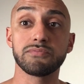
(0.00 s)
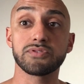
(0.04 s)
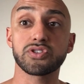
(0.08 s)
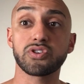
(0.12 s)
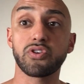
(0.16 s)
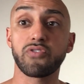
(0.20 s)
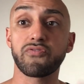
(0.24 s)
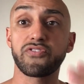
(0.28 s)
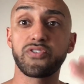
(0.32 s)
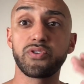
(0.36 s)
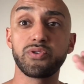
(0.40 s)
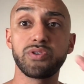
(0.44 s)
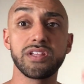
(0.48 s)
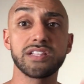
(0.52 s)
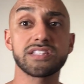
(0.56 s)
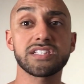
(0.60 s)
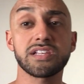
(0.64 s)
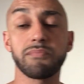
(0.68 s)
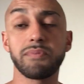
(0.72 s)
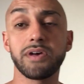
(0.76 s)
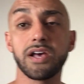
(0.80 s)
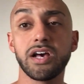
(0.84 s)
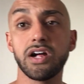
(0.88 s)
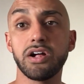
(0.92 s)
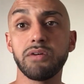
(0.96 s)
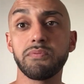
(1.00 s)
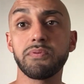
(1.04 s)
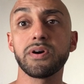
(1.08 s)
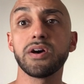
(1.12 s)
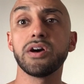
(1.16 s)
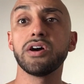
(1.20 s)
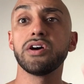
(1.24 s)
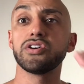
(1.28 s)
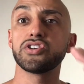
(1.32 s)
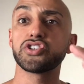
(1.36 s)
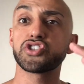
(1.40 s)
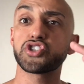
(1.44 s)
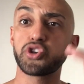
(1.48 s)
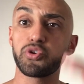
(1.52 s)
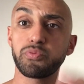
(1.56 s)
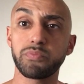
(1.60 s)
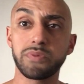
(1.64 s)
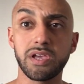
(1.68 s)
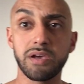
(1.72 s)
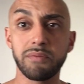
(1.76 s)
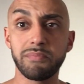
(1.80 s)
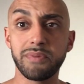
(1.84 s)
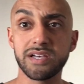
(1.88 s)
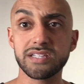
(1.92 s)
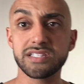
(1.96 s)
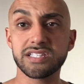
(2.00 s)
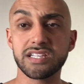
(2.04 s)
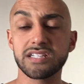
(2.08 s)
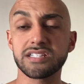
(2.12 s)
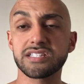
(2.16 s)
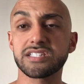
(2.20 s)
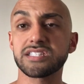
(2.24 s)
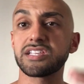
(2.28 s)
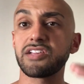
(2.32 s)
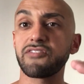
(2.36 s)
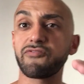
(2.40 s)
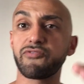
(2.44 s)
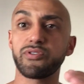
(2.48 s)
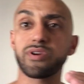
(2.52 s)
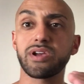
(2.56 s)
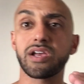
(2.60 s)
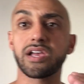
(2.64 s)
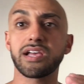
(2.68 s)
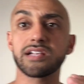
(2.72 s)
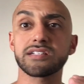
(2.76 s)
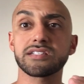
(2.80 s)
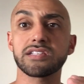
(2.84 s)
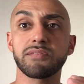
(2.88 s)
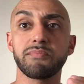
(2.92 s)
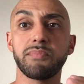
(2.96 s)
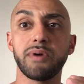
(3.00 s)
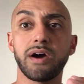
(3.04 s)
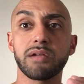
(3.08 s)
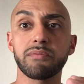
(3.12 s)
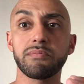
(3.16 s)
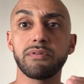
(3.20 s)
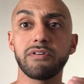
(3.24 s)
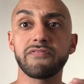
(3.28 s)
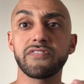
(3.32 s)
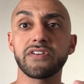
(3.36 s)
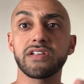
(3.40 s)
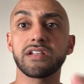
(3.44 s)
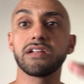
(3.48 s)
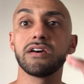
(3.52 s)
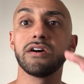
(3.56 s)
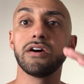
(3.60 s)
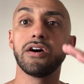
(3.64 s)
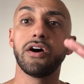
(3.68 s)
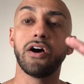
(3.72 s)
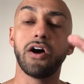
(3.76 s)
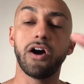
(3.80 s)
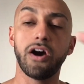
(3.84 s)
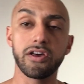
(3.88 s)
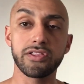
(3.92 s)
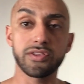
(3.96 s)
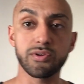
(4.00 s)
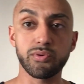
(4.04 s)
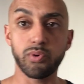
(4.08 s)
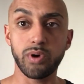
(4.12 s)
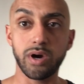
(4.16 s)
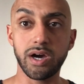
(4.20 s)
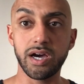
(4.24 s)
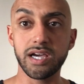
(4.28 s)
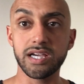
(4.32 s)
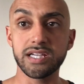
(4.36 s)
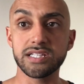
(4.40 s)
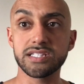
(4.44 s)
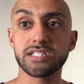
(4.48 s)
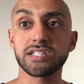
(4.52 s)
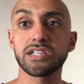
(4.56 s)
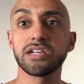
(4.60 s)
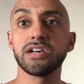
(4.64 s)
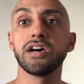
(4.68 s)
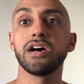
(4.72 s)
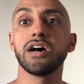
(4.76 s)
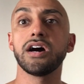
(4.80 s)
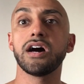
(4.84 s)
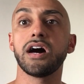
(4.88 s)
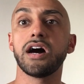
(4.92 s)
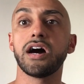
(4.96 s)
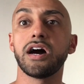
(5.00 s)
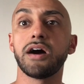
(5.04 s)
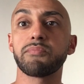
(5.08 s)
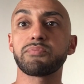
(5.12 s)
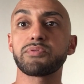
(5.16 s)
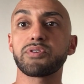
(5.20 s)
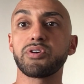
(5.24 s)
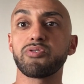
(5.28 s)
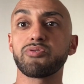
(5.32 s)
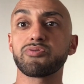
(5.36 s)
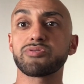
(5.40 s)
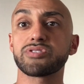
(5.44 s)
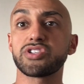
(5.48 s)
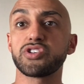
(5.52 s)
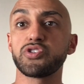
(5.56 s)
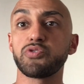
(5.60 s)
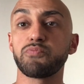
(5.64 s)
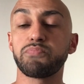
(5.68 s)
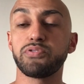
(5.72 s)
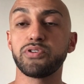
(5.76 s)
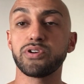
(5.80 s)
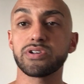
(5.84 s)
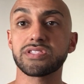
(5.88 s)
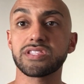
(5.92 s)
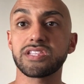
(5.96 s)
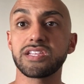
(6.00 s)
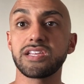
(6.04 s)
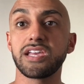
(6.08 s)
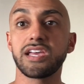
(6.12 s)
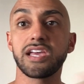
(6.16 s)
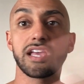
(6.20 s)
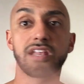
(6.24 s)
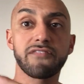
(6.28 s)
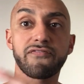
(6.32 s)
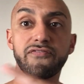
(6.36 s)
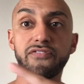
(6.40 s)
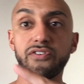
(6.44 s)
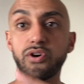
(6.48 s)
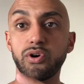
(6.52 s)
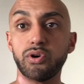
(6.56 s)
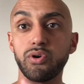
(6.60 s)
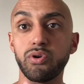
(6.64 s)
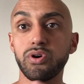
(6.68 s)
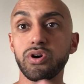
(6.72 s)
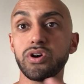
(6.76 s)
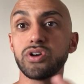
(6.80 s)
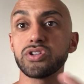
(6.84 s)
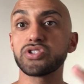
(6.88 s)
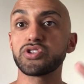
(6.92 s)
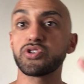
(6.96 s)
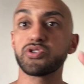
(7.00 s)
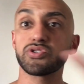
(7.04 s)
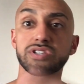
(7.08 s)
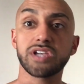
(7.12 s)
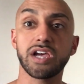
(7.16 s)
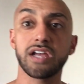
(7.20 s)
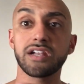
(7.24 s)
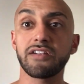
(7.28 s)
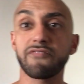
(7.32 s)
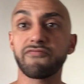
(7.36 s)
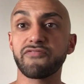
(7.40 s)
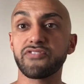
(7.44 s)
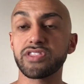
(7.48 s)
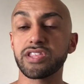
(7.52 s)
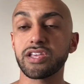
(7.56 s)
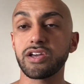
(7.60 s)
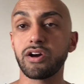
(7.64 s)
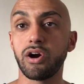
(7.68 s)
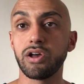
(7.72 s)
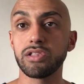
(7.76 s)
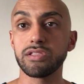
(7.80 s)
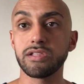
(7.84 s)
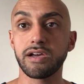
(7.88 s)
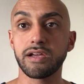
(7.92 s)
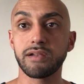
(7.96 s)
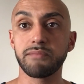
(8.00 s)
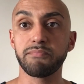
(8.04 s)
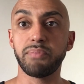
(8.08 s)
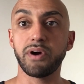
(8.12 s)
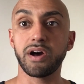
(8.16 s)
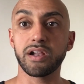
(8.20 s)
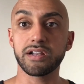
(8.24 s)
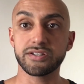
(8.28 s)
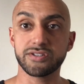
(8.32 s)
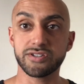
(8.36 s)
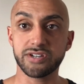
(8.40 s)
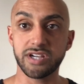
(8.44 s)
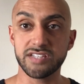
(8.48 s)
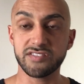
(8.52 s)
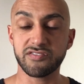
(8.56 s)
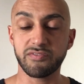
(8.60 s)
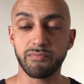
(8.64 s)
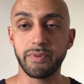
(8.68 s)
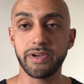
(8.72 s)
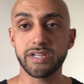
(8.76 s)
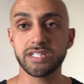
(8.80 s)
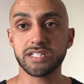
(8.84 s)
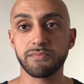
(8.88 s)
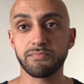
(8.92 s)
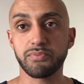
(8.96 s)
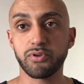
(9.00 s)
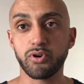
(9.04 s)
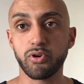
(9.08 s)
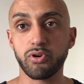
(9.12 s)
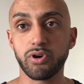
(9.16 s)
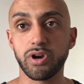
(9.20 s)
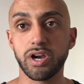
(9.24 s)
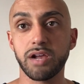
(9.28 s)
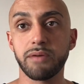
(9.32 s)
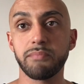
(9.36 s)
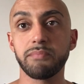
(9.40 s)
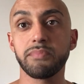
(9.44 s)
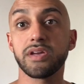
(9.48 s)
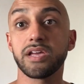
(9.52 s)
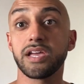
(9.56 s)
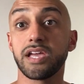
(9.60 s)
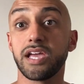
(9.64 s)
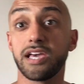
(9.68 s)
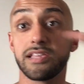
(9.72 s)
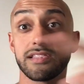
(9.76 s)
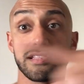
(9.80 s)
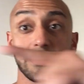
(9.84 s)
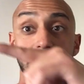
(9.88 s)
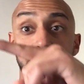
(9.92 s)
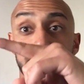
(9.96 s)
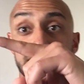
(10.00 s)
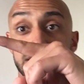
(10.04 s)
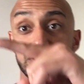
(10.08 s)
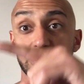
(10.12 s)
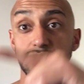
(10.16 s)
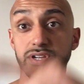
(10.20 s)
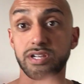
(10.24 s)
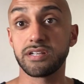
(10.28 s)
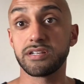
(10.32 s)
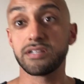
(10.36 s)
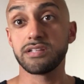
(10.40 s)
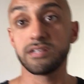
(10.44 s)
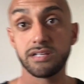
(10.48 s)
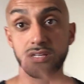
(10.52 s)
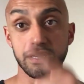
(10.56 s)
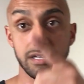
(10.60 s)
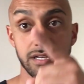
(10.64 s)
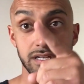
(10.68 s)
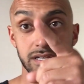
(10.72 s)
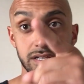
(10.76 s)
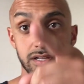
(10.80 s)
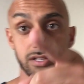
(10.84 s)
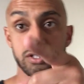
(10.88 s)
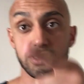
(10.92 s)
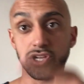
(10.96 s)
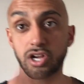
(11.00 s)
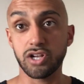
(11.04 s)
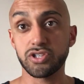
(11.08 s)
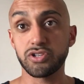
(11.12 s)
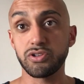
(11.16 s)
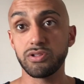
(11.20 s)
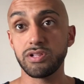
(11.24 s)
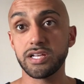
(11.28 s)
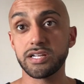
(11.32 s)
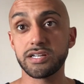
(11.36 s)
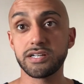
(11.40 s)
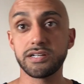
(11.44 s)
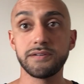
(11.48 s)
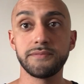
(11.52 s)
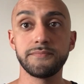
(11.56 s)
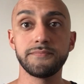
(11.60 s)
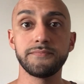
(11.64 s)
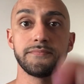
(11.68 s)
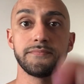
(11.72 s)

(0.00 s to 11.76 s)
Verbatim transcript: So if you need some help, shoot me a message, see if we could get to the bottom of it. Otherwise, I'm going to put the info to sign up for the online body transformation program in the next screen. Talk to you later.